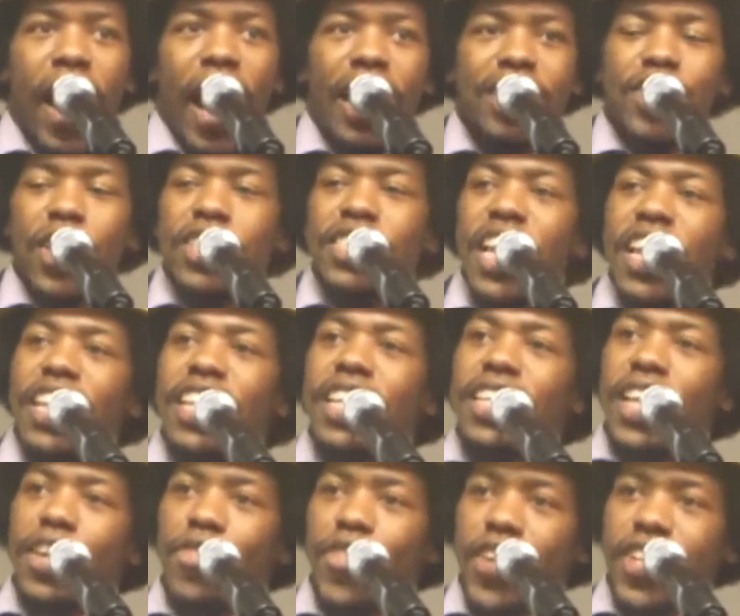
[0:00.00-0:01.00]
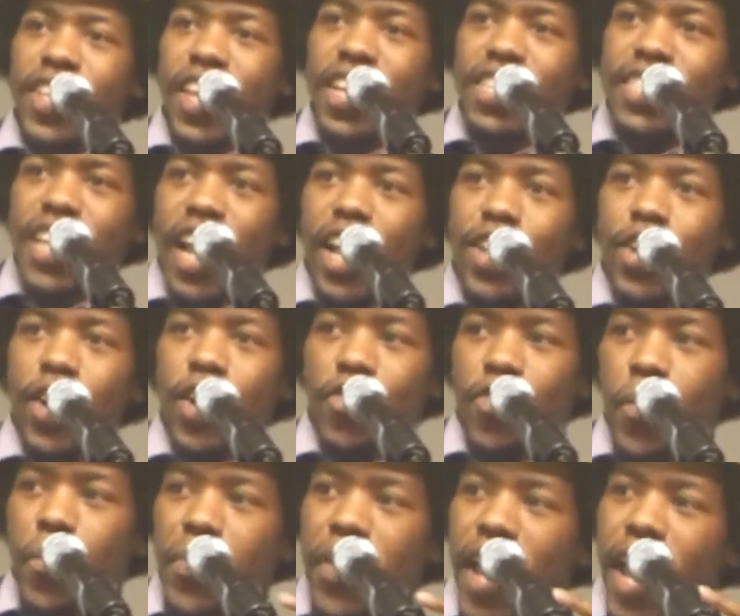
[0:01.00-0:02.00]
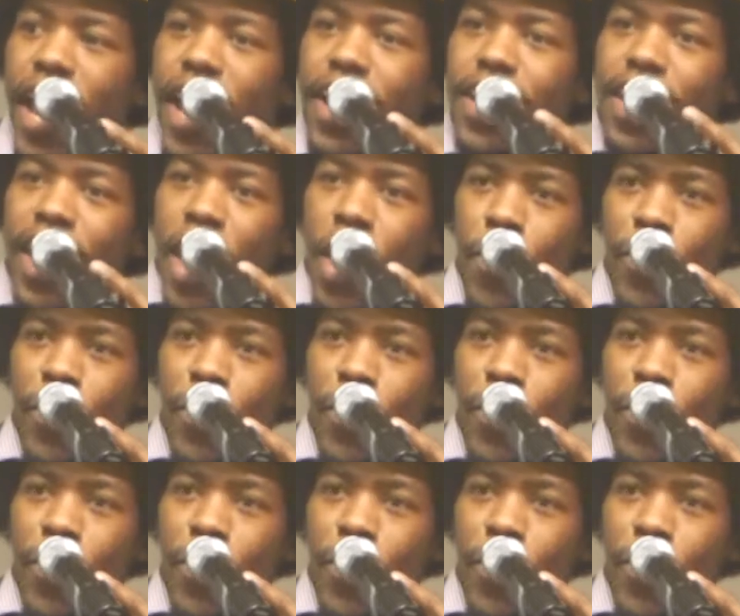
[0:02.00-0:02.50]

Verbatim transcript: I started taking the different things that I learned from playing